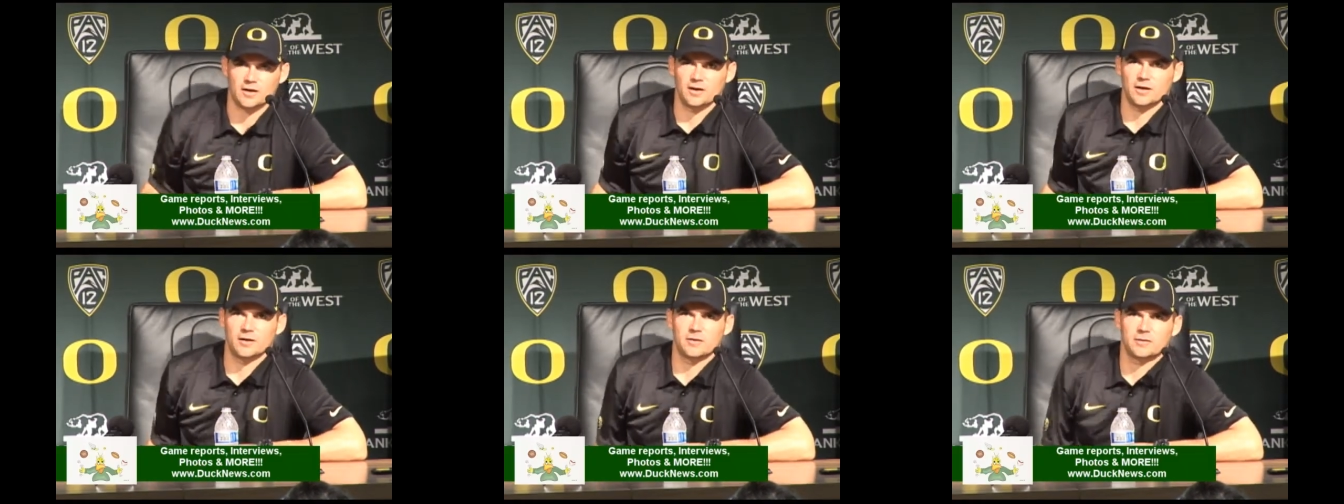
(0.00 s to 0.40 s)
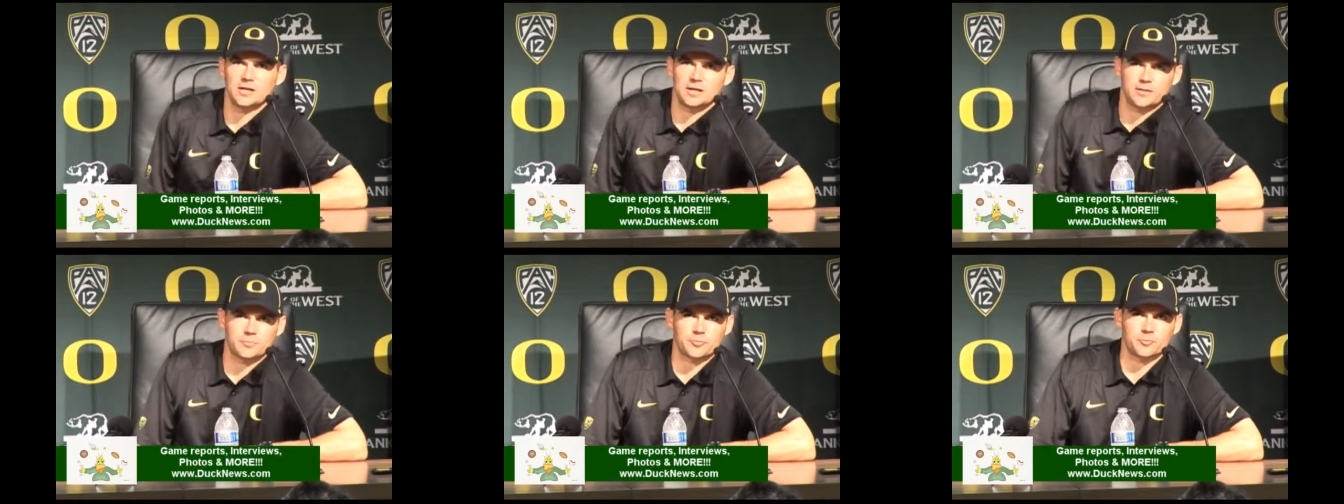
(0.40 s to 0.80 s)

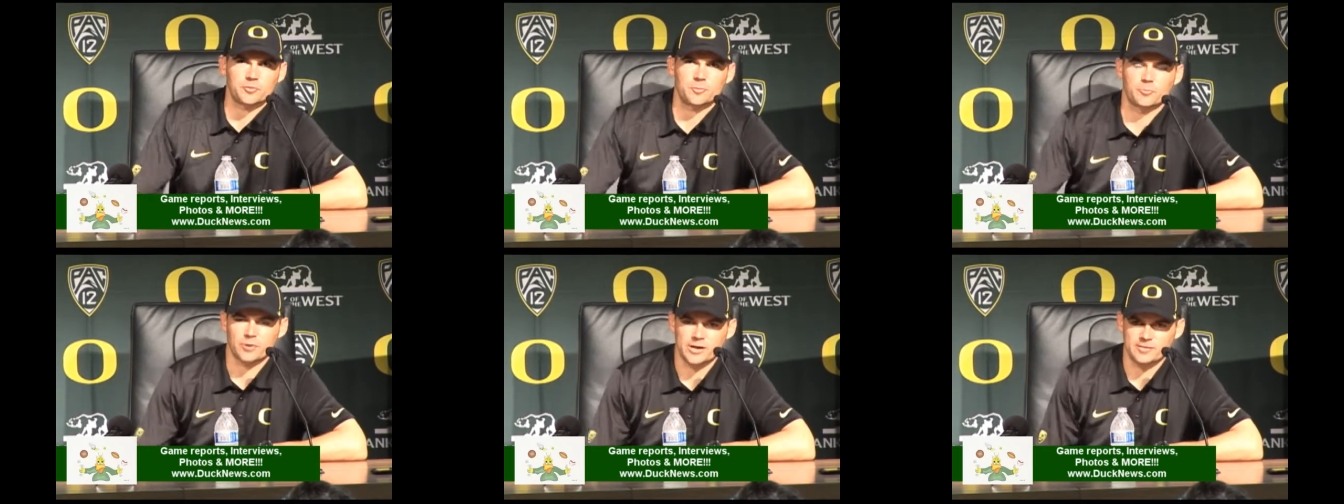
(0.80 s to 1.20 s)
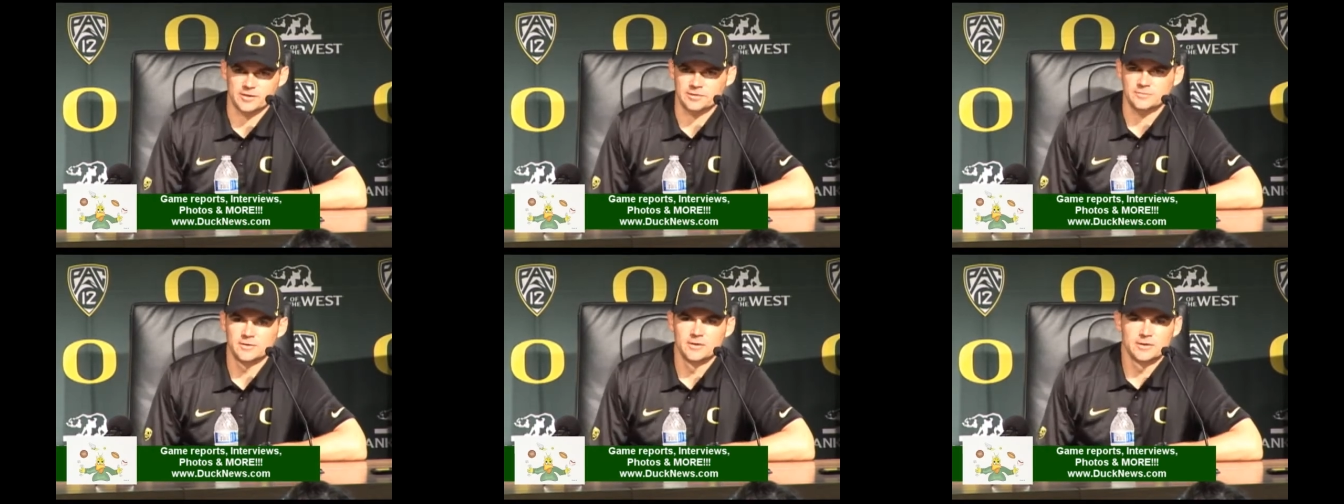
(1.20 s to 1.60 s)
He ended up throwing to
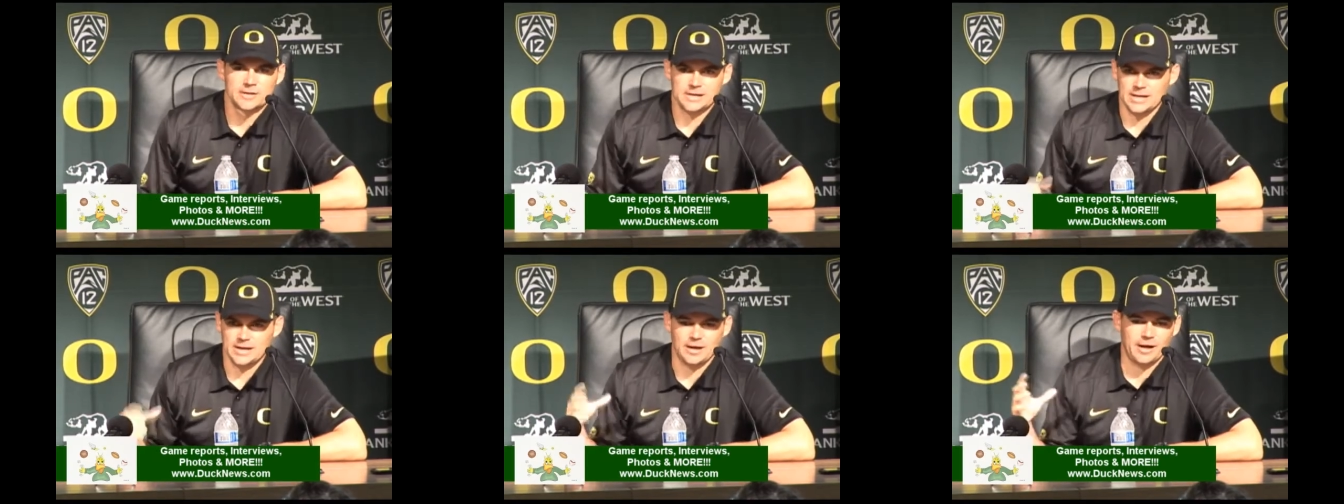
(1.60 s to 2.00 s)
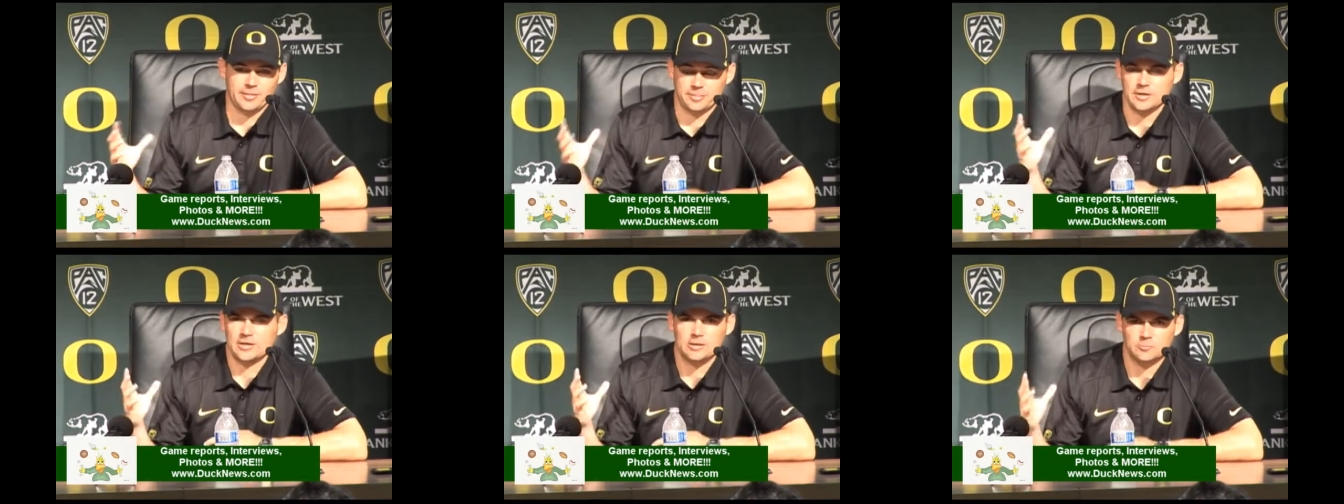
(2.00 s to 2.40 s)
Braylon, and
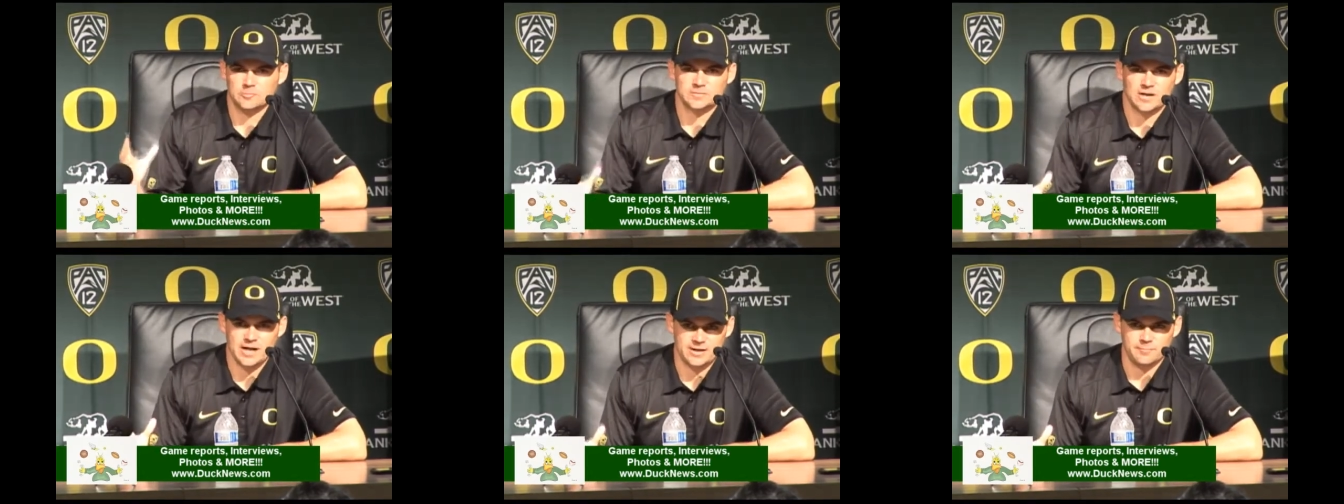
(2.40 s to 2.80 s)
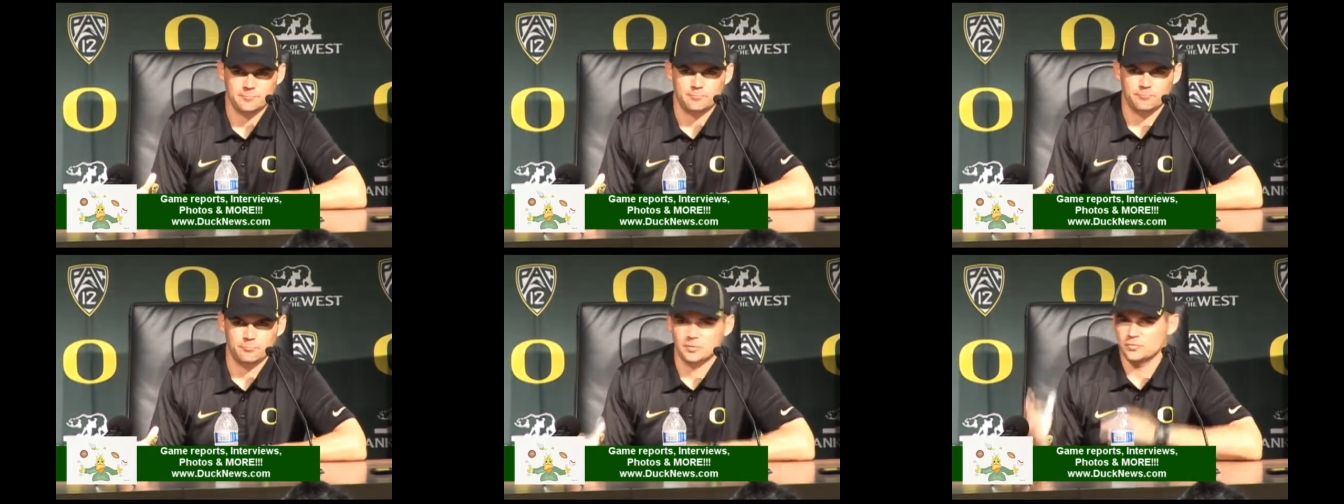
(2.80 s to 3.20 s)
I think he was kind
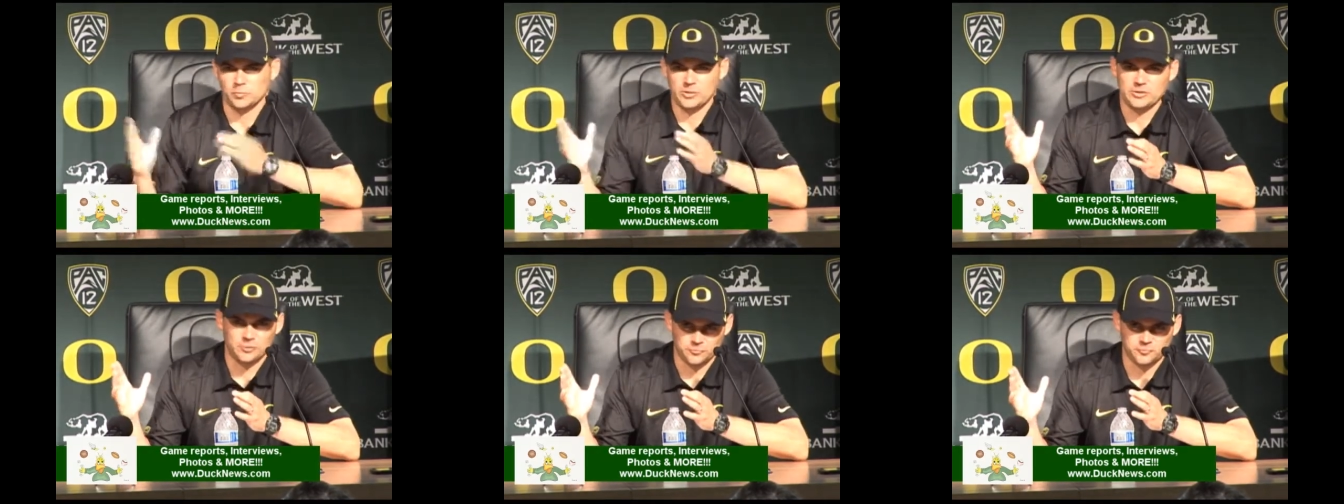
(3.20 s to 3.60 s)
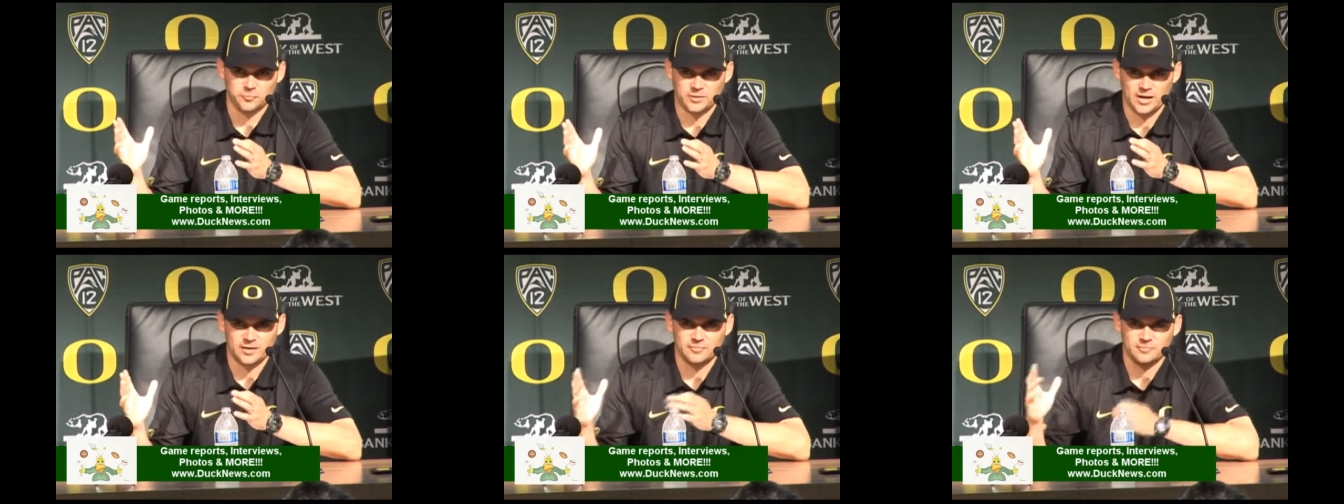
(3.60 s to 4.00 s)
of between those
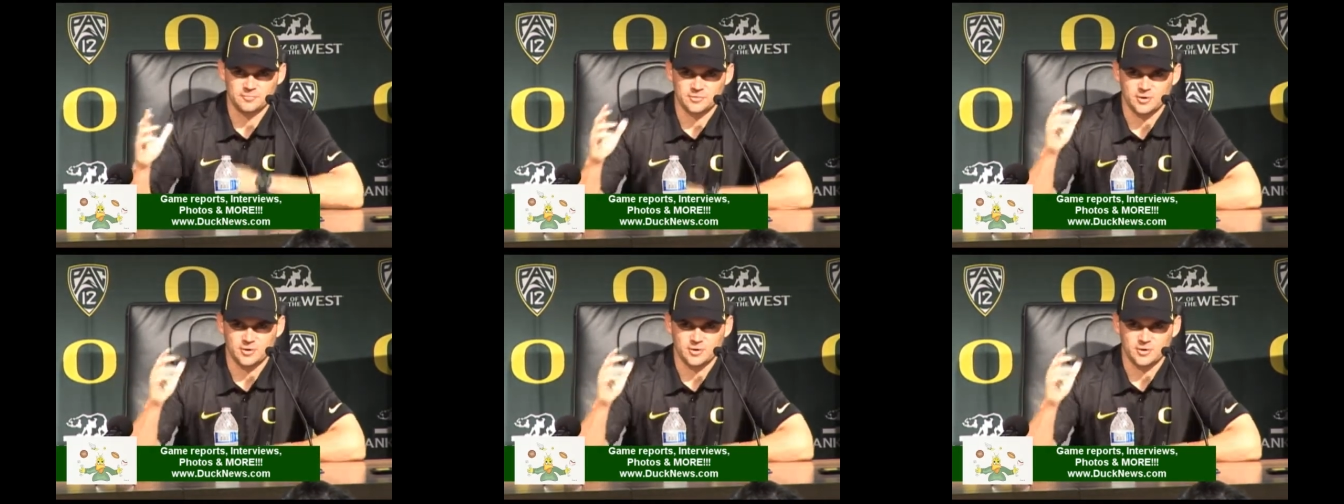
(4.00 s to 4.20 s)
two guys.